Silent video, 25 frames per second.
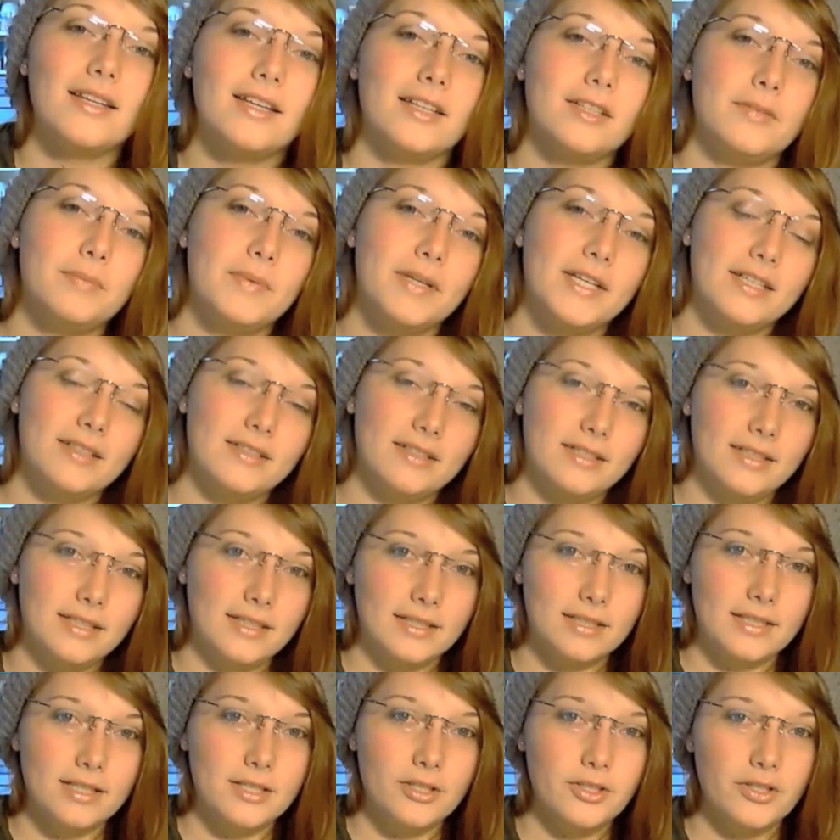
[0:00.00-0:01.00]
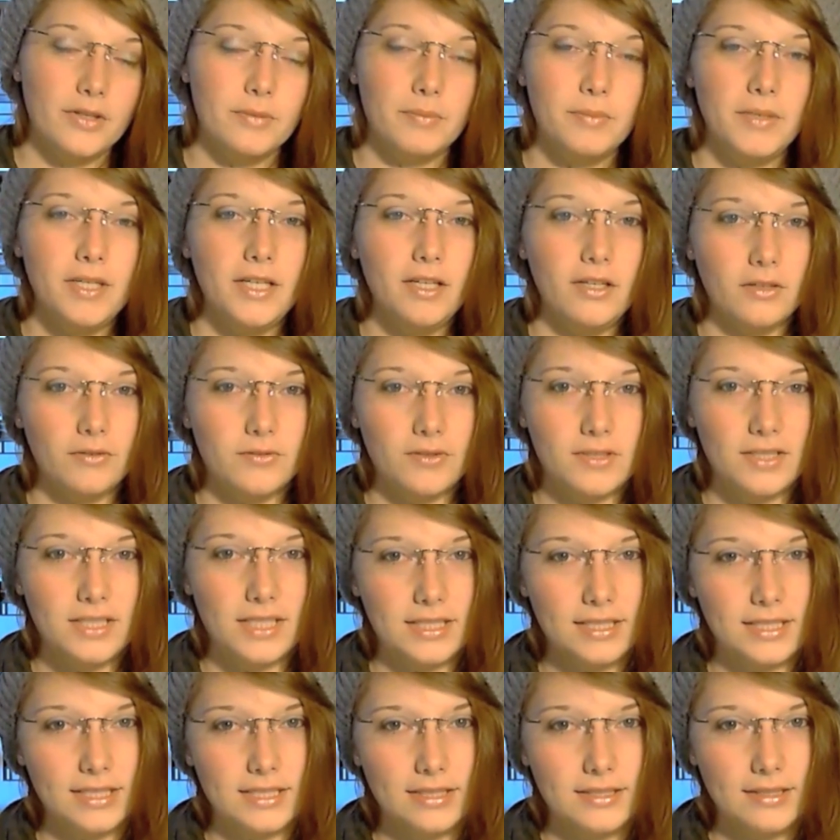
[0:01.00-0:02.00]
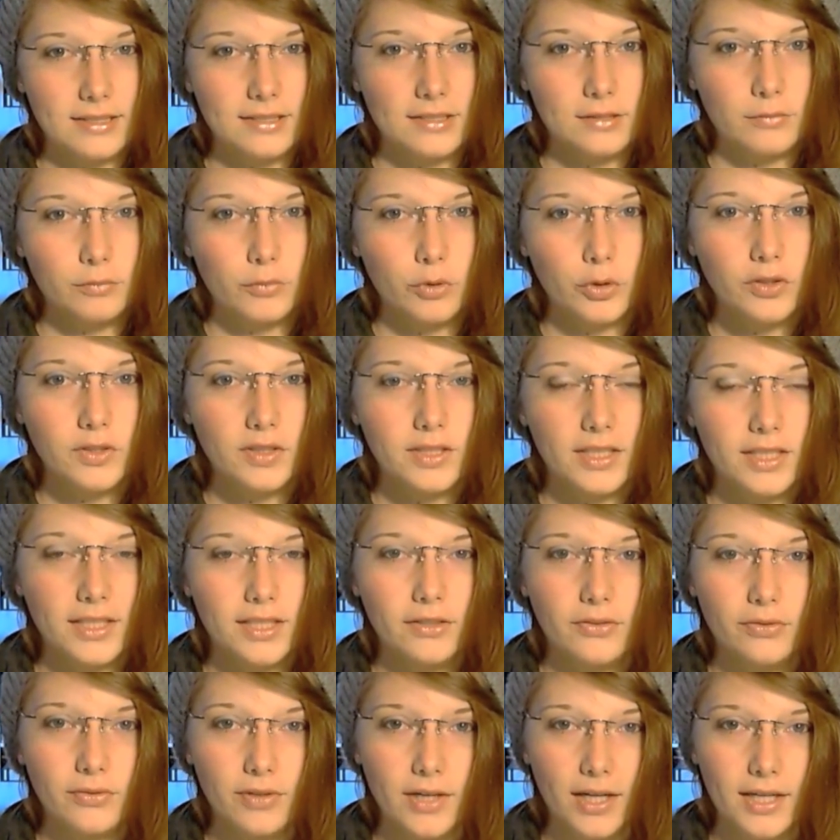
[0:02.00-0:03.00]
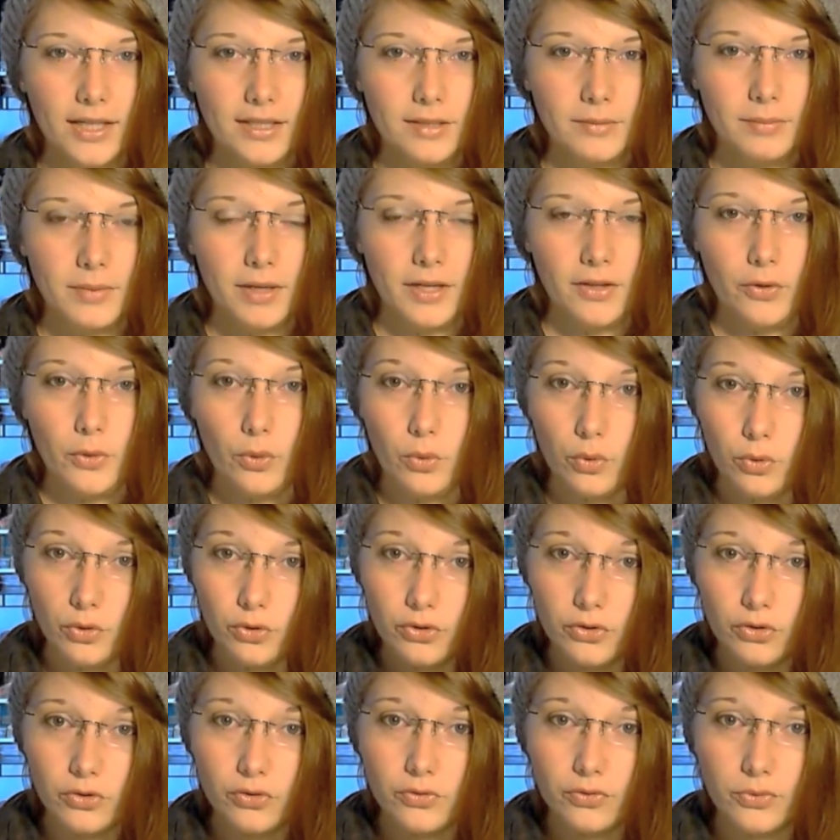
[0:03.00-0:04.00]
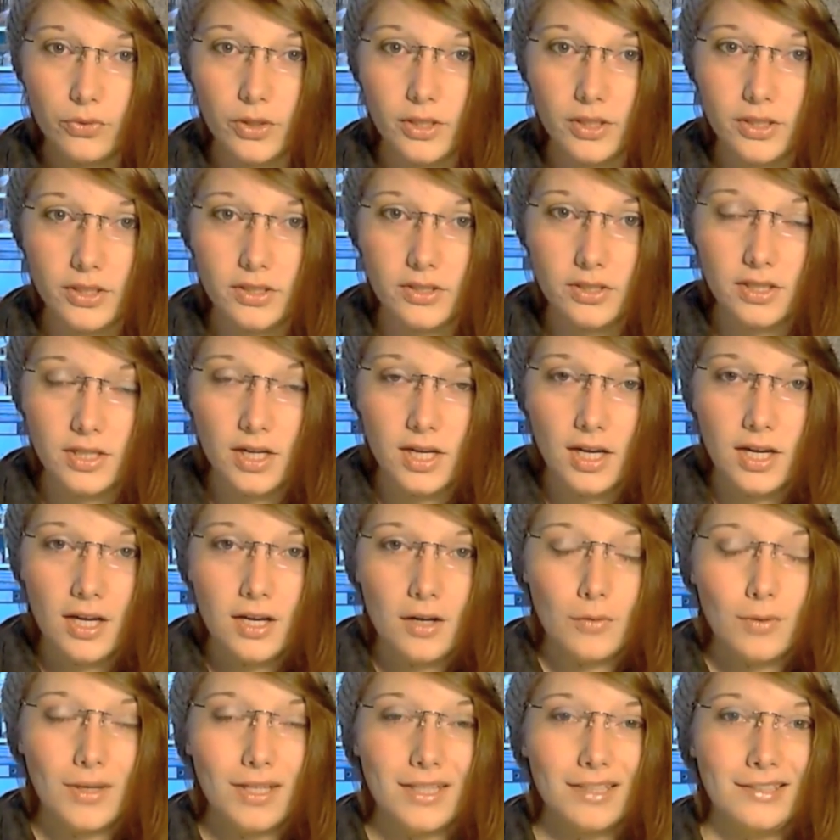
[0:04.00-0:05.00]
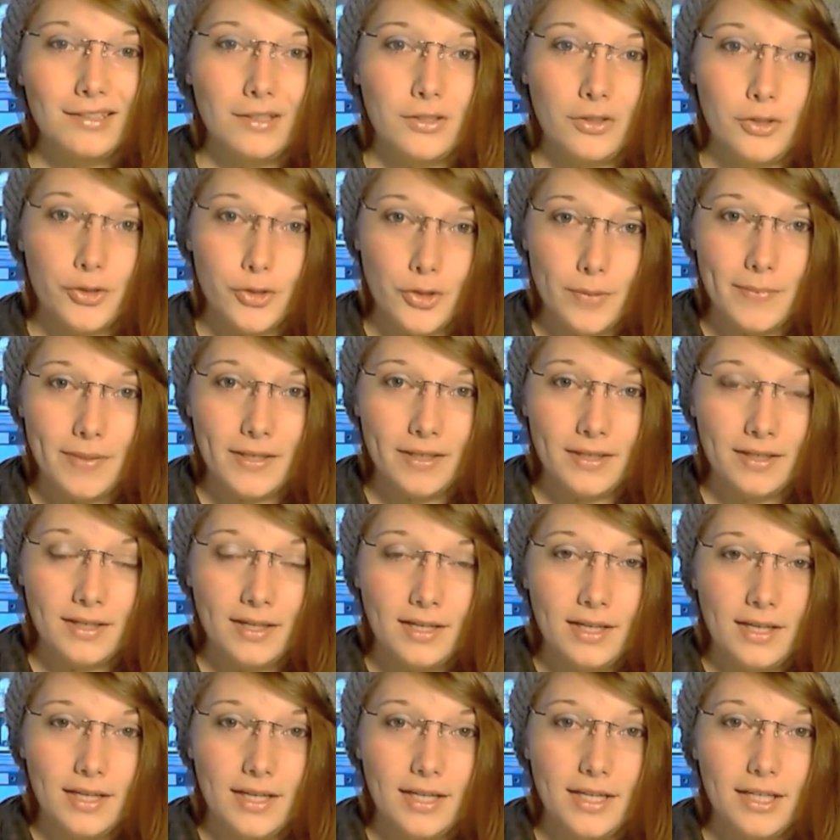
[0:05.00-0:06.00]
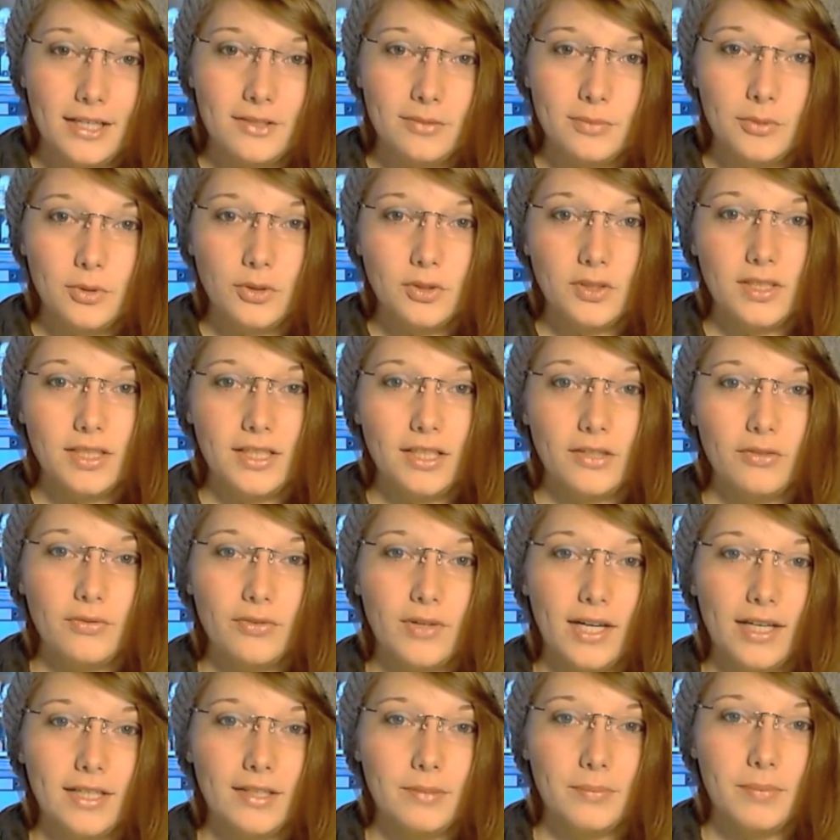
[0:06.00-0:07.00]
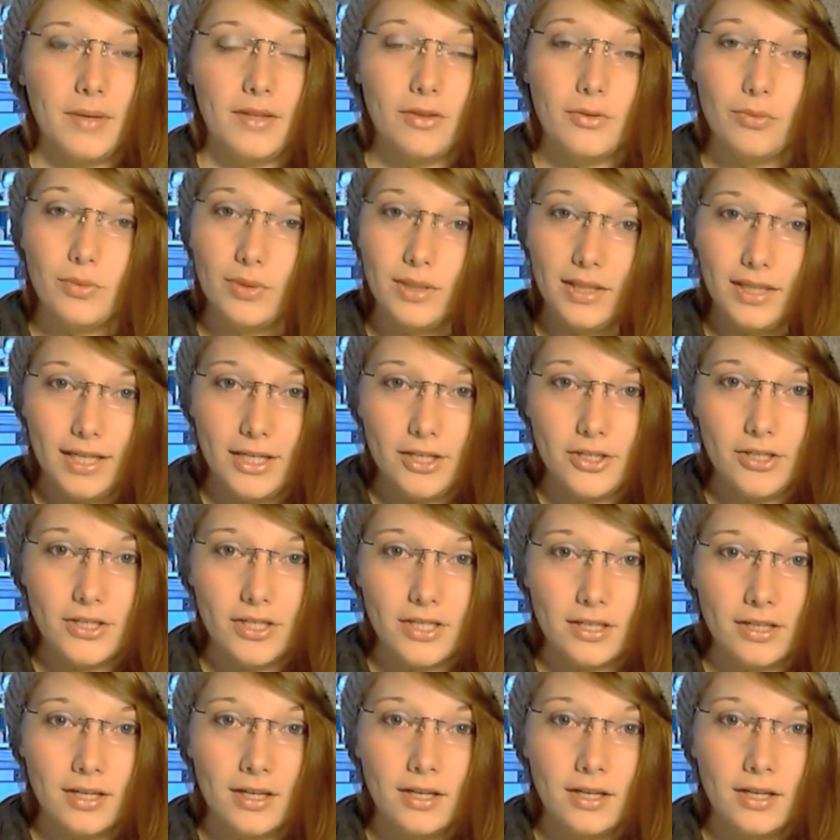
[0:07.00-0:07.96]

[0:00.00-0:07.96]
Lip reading: That's because in English, the meaning of a sentence is mostly defined by the order of words, whereas in German, it is mostly defined by the relation